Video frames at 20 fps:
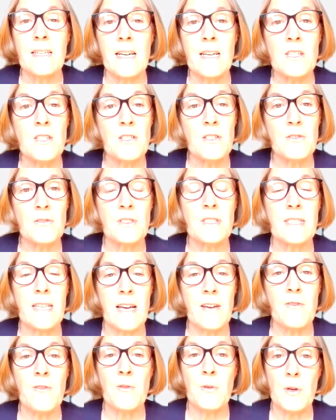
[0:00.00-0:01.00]
National
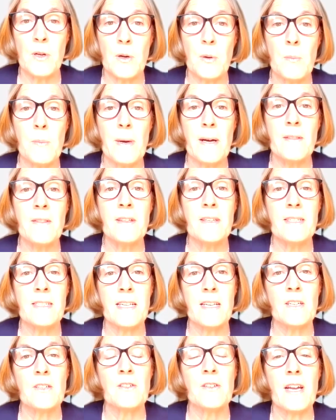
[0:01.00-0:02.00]
Safe Work Month
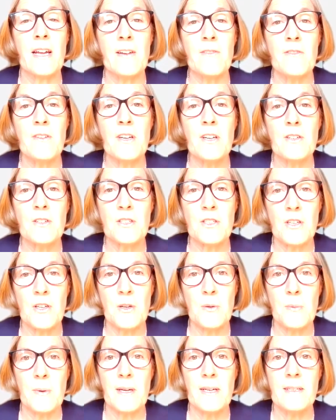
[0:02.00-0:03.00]
is held every
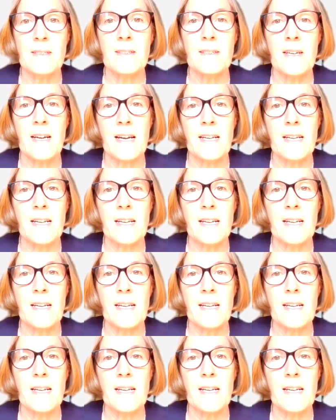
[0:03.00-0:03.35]
October